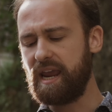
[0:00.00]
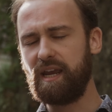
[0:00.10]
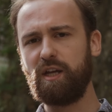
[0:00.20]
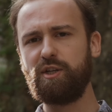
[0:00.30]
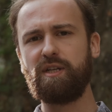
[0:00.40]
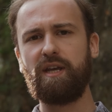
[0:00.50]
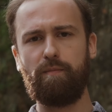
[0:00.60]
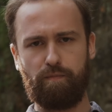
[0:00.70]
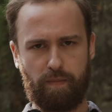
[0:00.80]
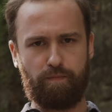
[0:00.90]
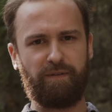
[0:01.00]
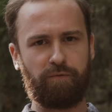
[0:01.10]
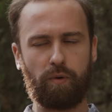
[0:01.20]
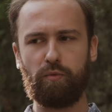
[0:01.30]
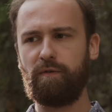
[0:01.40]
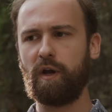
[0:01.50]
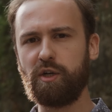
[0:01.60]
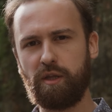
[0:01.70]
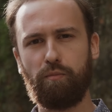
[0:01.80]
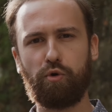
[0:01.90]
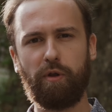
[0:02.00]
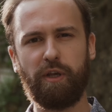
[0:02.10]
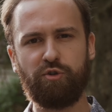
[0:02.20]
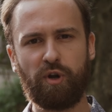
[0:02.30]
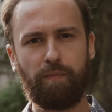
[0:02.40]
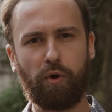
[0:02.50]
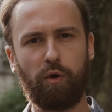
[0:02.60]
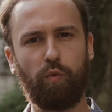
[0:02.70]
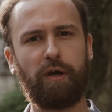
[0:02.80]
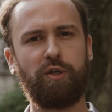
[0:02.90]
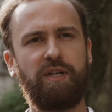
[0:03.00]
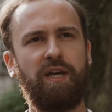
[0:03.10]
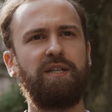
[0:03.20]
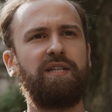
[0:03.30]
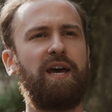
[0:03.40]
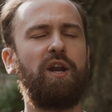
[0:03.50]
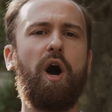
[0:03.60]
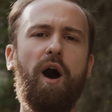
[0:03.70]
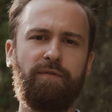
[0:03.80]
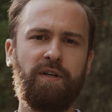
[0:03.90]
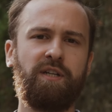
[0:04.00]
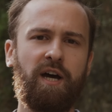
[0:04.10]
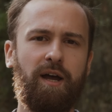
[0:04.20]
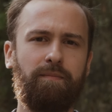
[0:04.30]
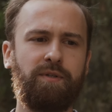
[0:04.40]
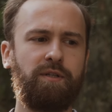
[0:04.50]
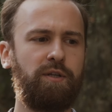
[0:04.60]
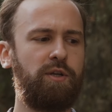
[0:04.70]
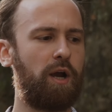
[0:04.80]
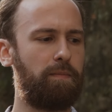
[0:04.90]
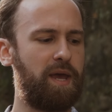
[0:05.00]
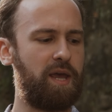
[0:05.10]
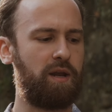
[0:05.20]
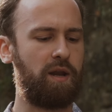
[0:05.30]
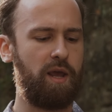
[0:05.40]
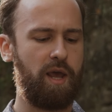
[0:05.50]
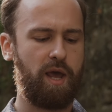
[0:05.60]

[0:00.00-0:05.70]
And before moving on to the morally straight part, what I'll say is that oftentimes young men